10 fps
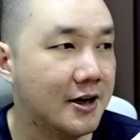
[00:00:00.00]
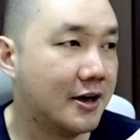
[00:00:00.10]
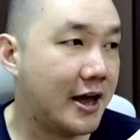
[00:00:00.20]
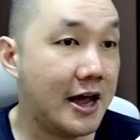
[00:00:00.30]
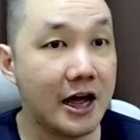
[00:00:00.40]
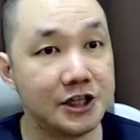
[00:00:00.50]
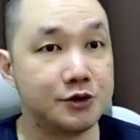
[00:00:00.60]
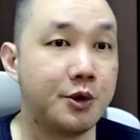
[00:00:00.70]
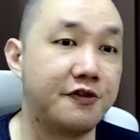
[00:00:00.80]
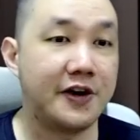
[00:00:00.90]
hey, I just
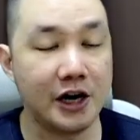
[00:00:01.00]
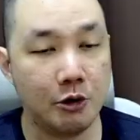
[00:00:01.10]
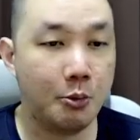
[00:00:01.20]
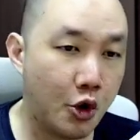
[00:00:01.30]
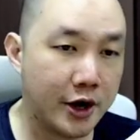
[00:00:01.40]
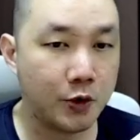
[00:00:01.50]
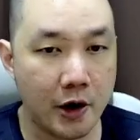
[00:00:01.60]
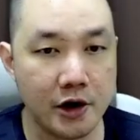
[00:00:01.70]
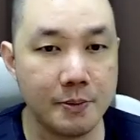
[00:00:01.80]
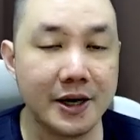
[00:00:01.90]
want to find out more
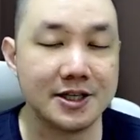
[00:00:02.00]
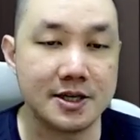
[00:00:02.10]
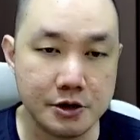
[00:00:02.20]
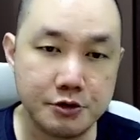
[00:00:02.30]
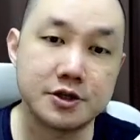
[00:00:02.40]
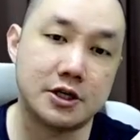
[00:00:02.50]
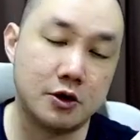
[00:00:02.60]
inquiry, but a serious